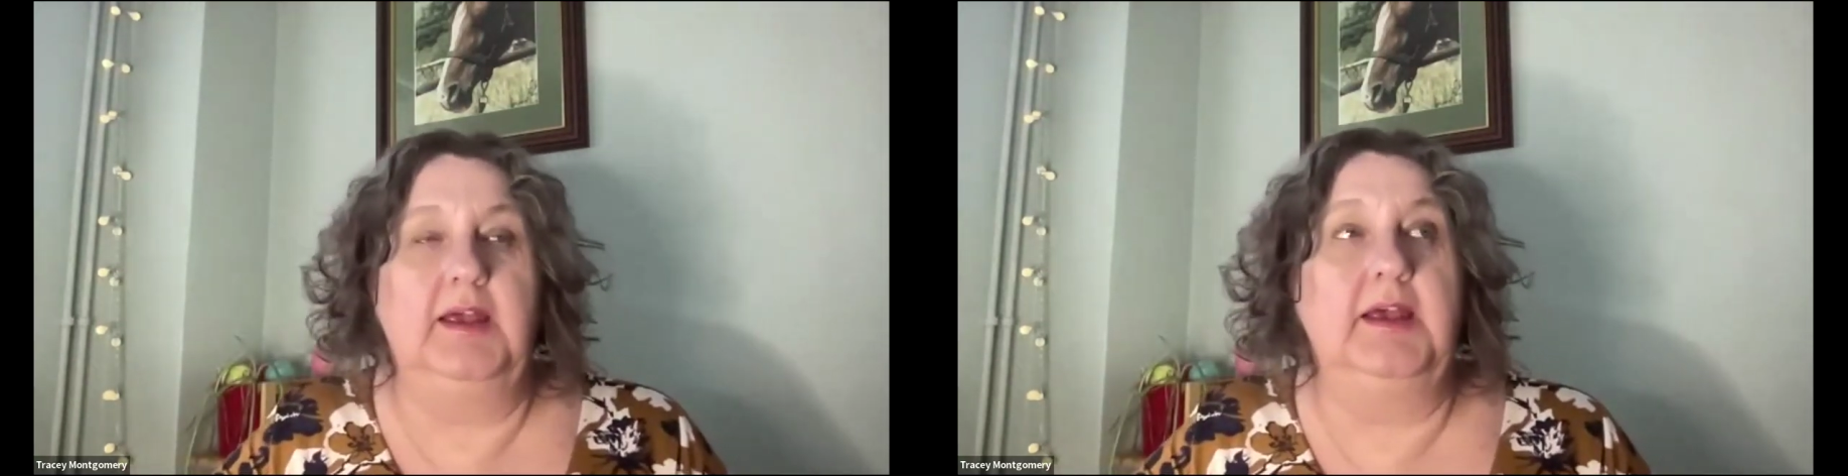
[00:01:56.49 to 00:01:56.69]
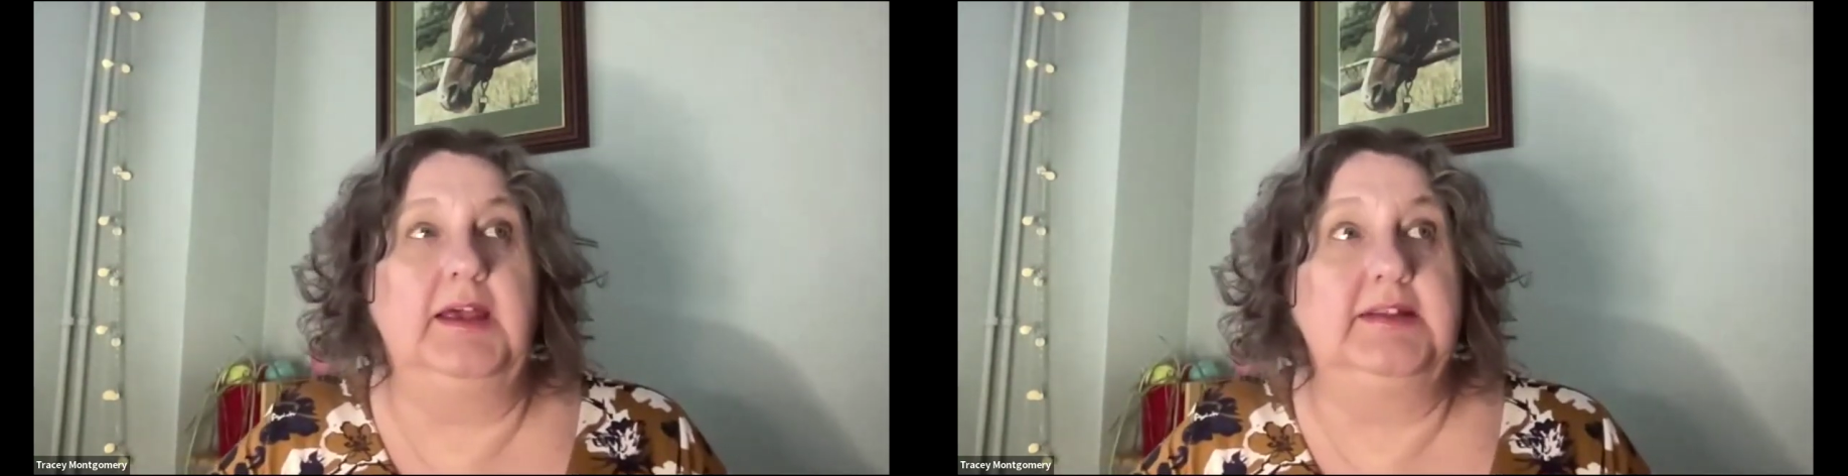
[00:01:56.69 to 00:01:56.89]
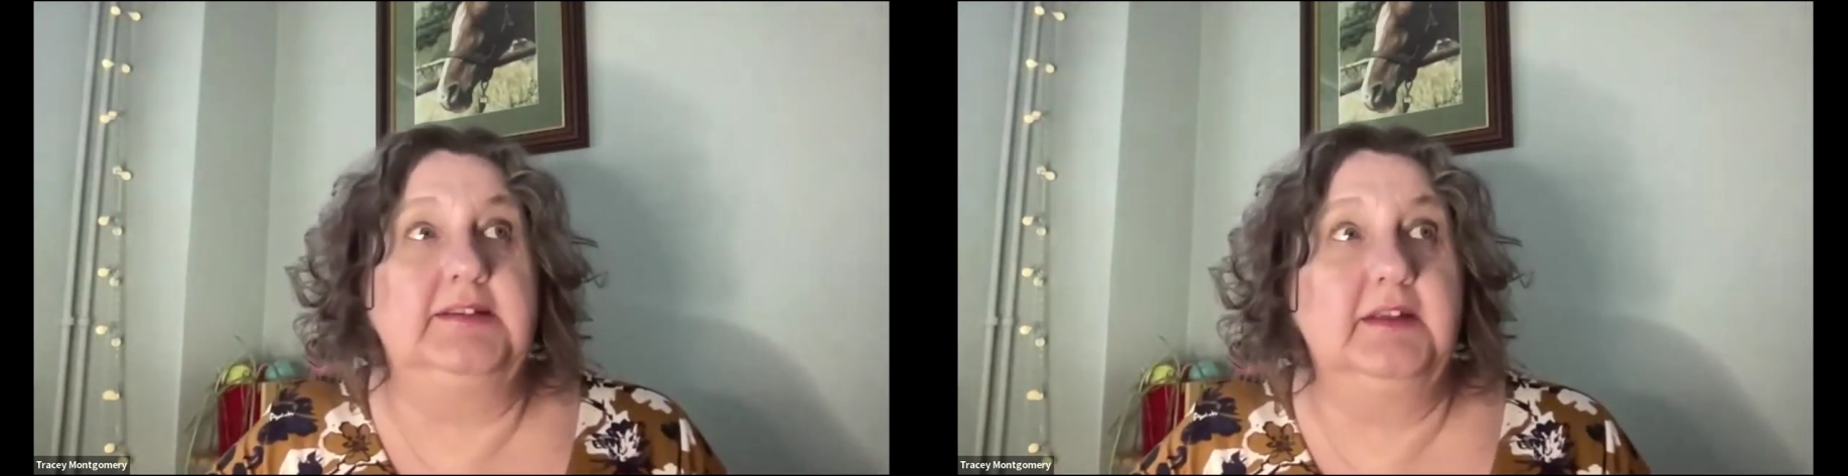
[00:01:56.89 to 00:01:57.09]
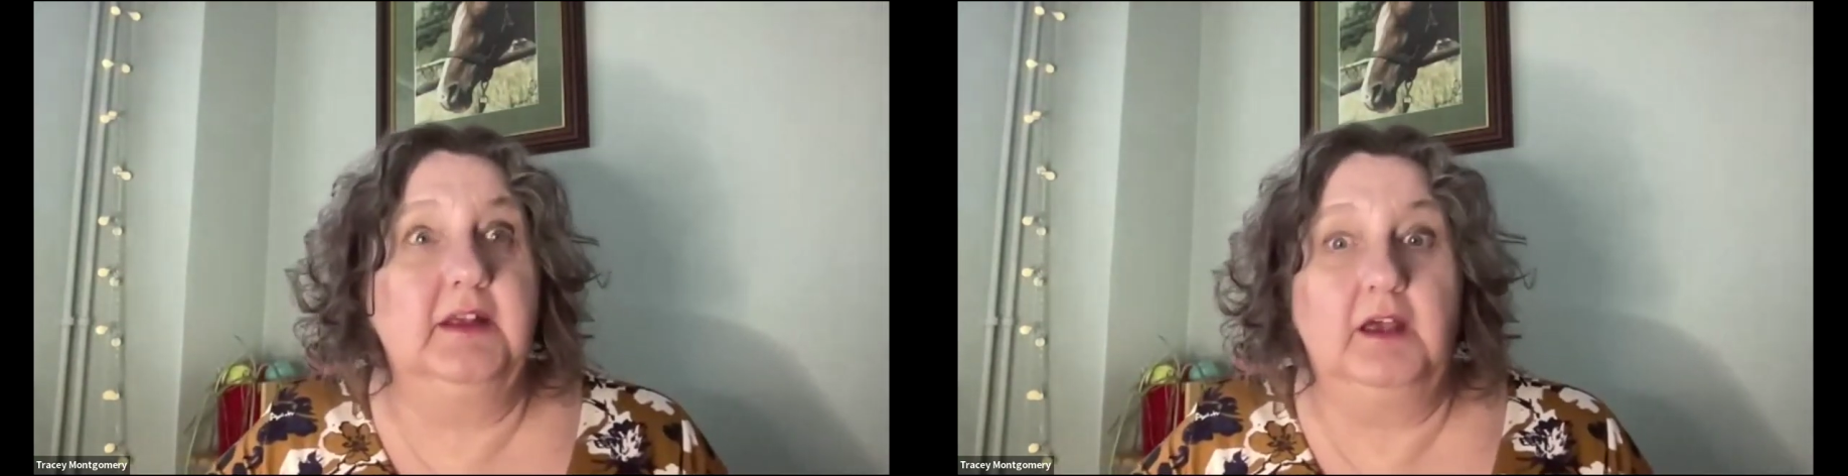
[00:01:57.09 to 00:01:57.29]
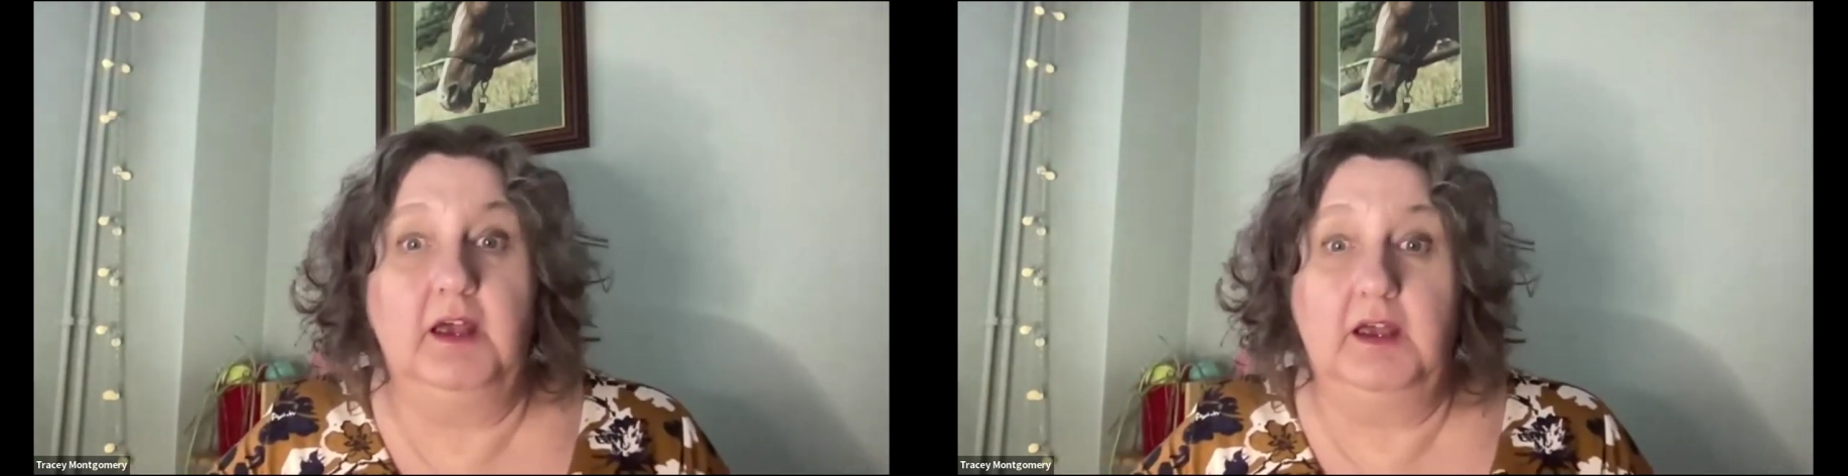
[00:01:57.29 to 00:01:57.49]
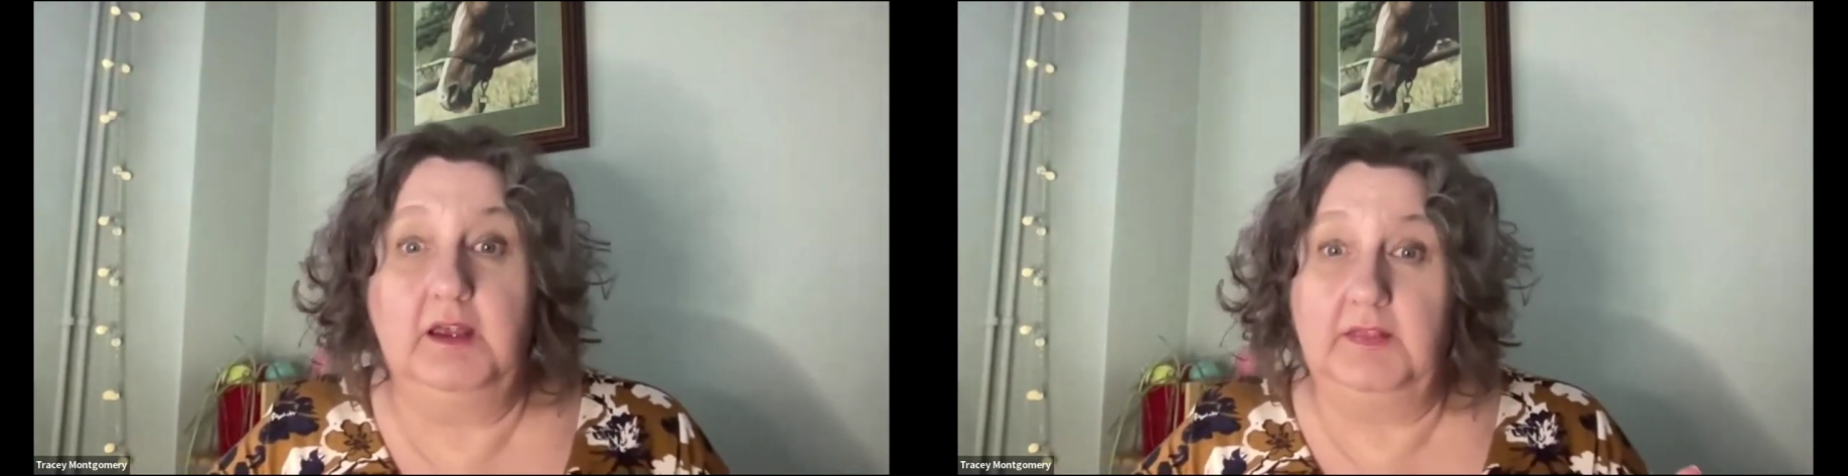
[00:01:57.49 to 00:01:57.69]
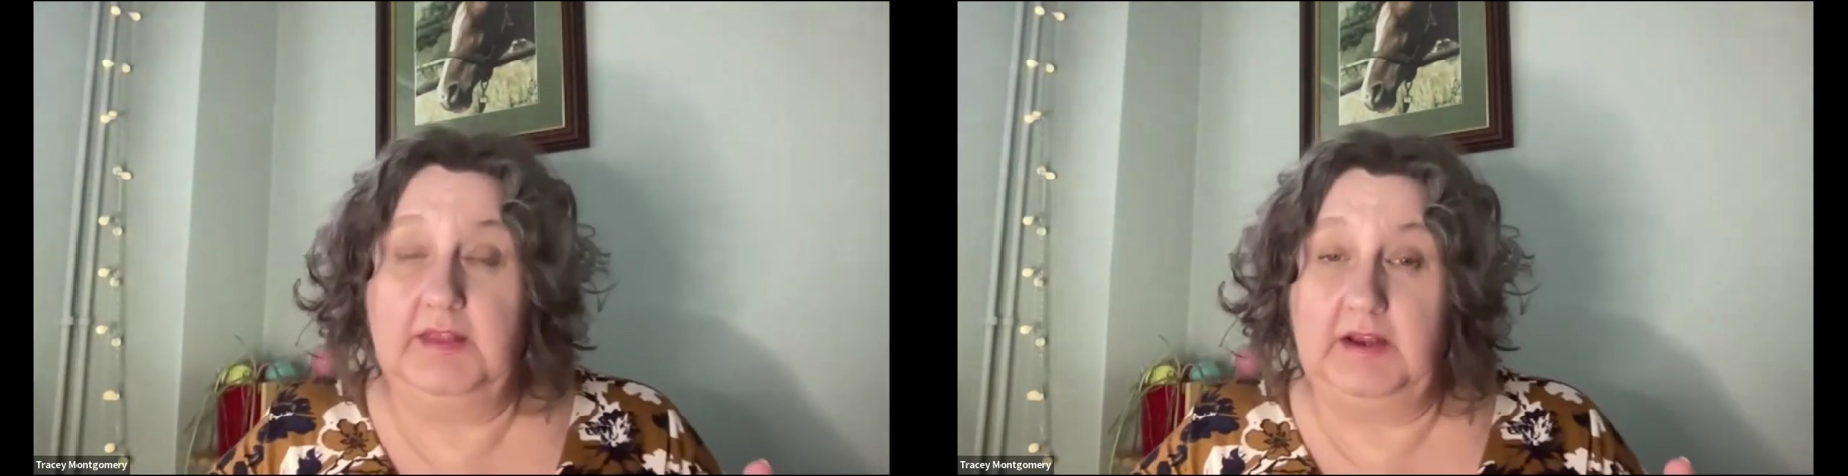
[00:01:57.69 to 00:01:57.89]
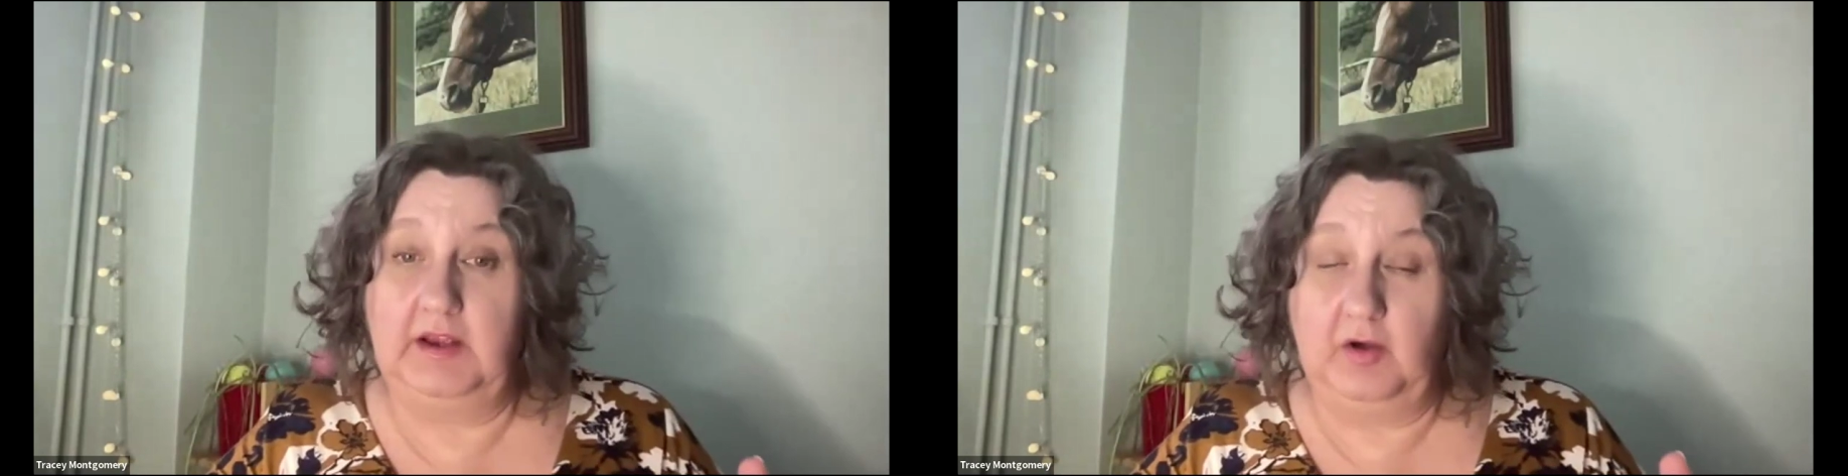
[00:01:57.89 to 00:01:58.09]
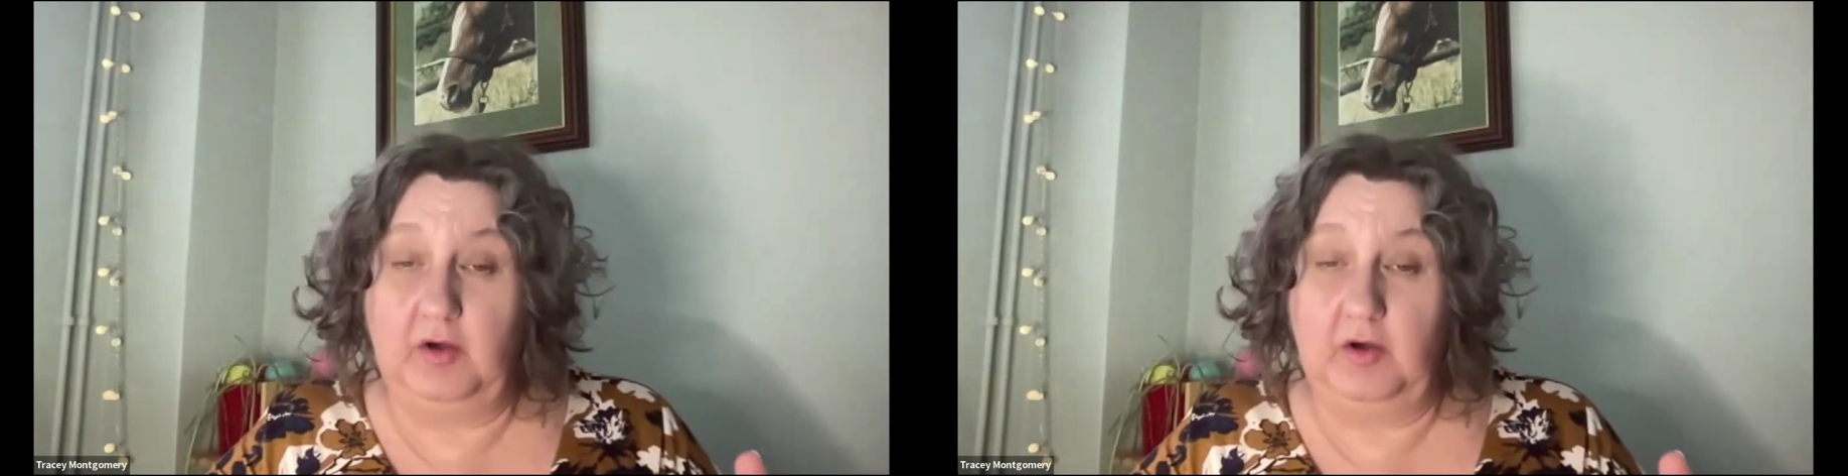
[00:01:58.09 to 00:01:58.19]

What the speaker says: And there